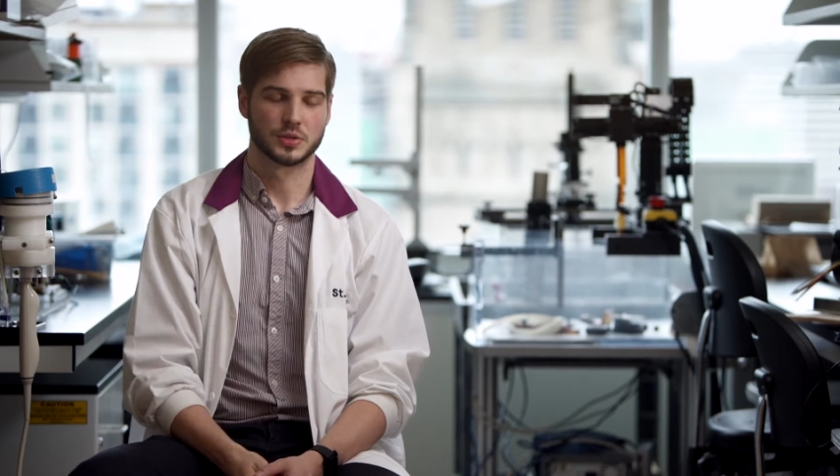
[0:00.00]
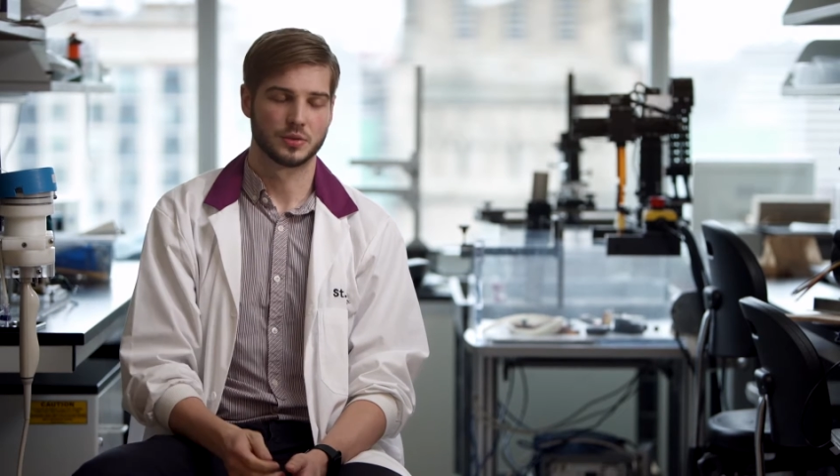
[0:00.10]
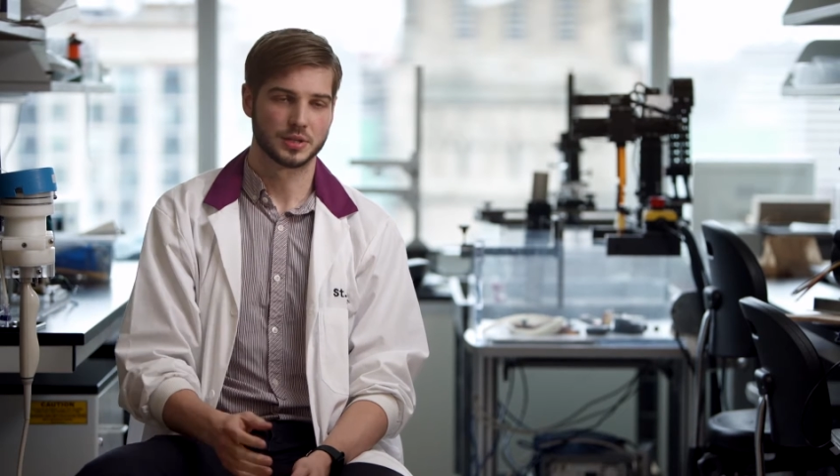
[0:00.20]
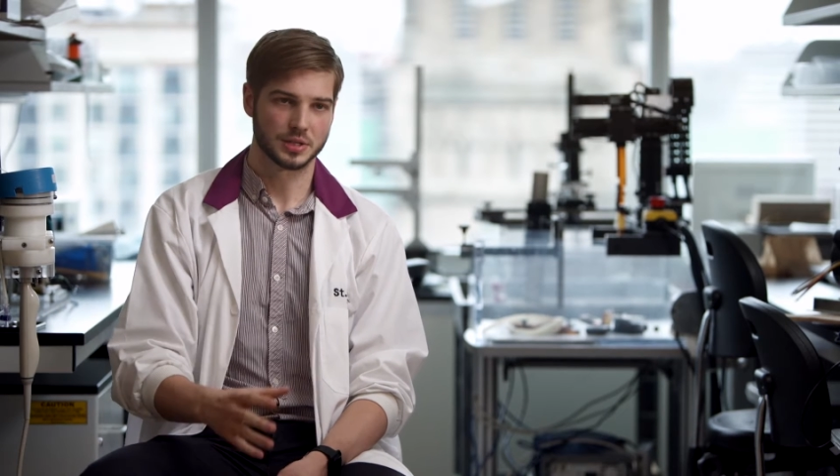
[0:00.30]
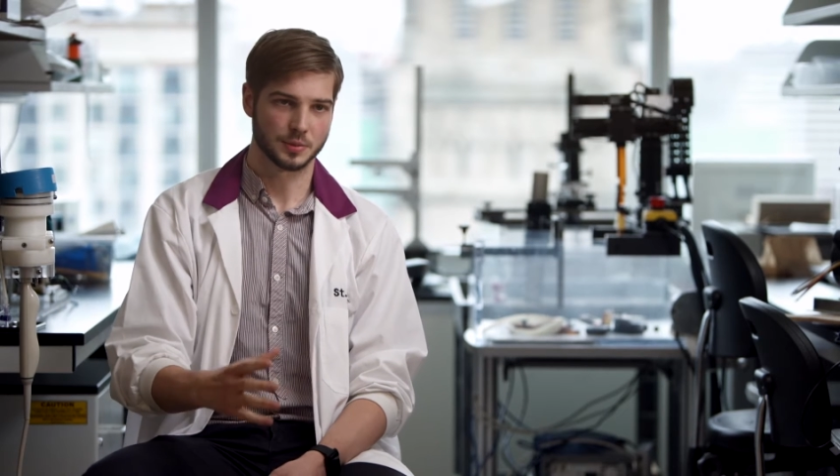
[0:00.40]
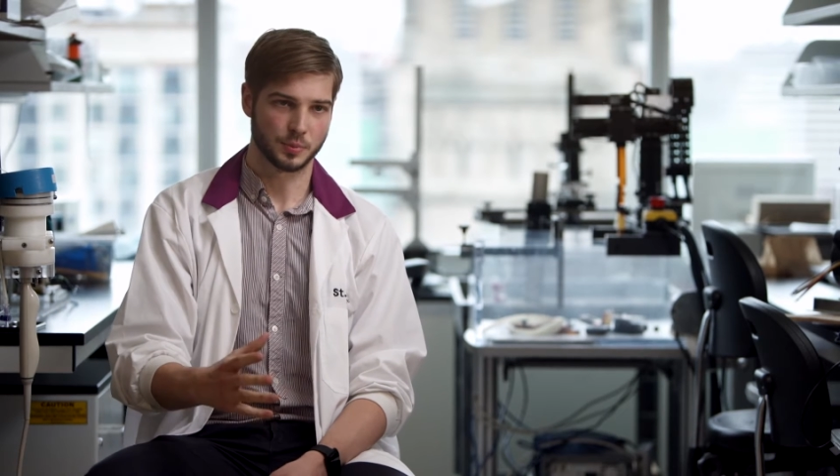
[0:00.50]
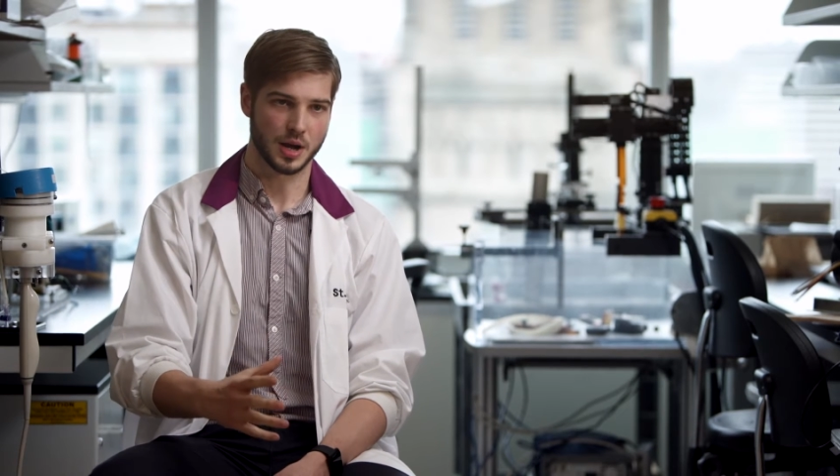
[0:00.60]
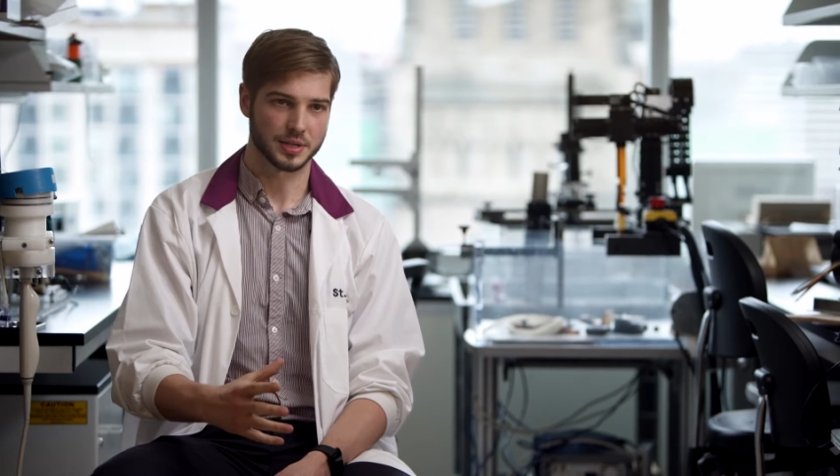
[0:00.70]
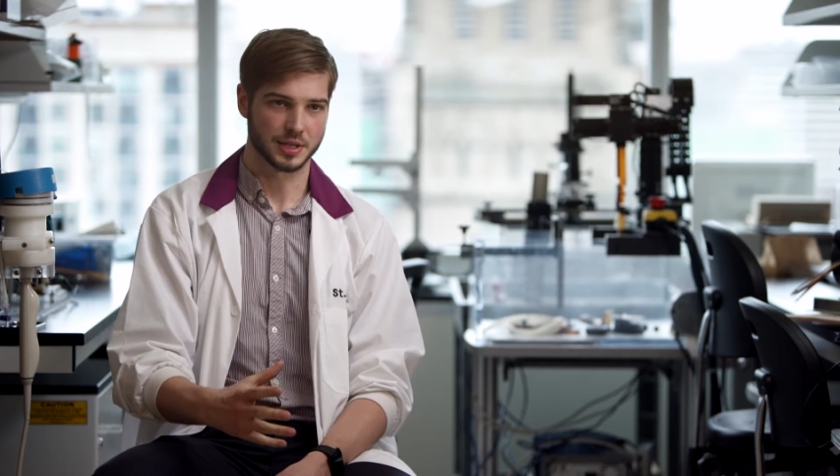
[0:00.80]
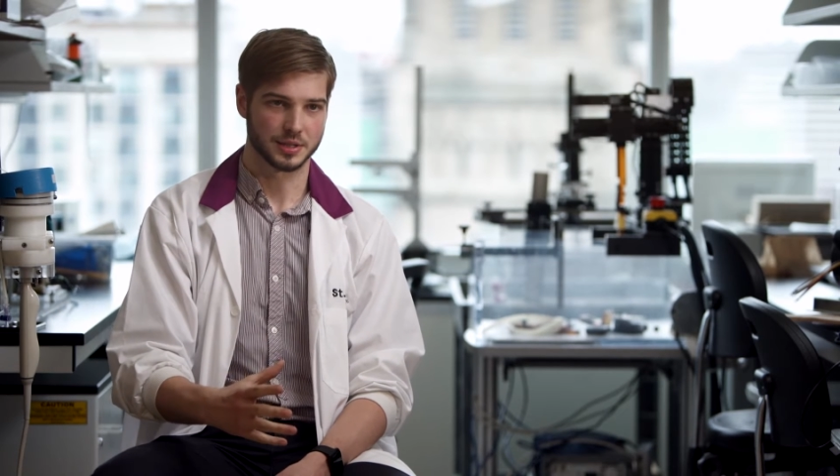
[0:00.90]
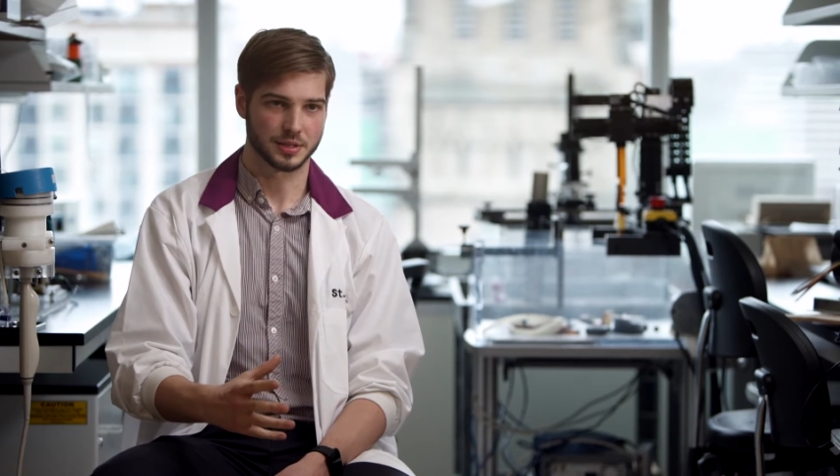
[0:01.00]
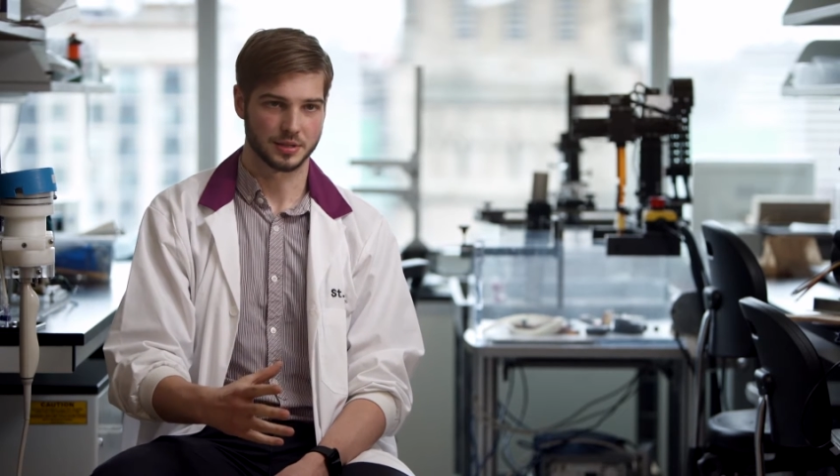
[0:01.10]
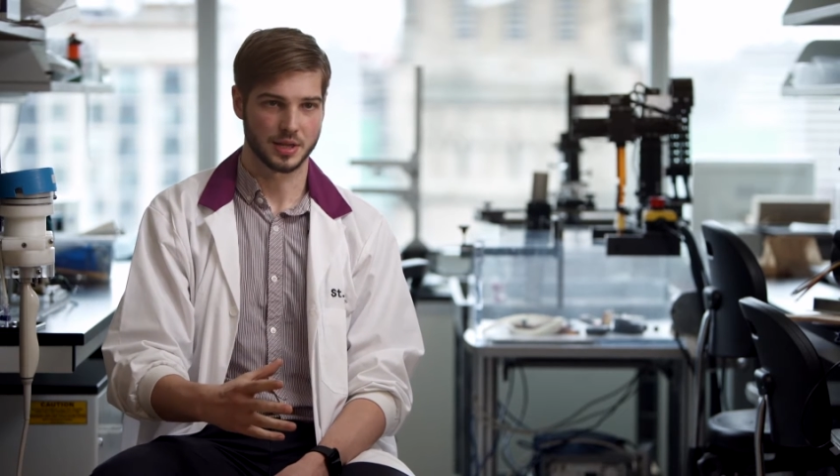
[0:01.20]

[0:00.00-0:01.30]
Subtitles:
So this is a process